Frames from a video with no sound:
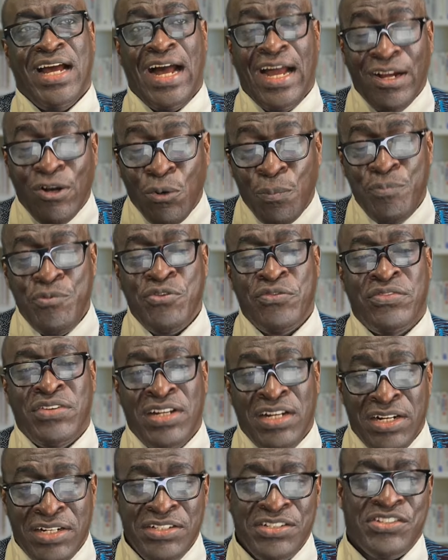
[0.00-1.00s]
I hope you've
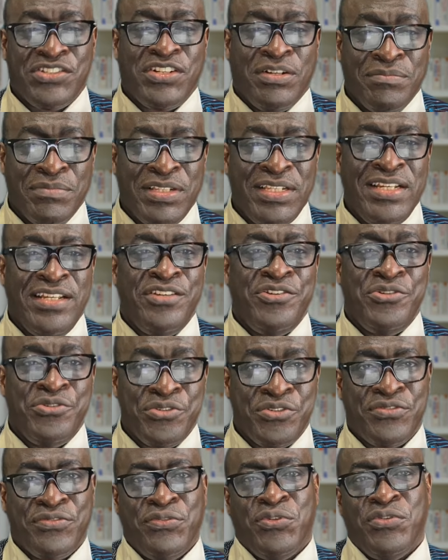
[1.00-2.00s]
learned something
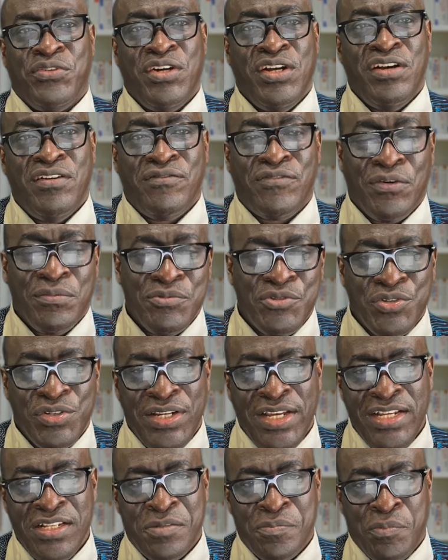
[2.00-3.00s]
useful from
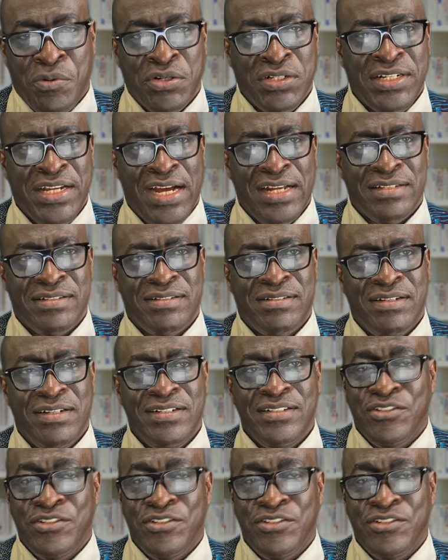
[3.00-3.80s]
today's podcast.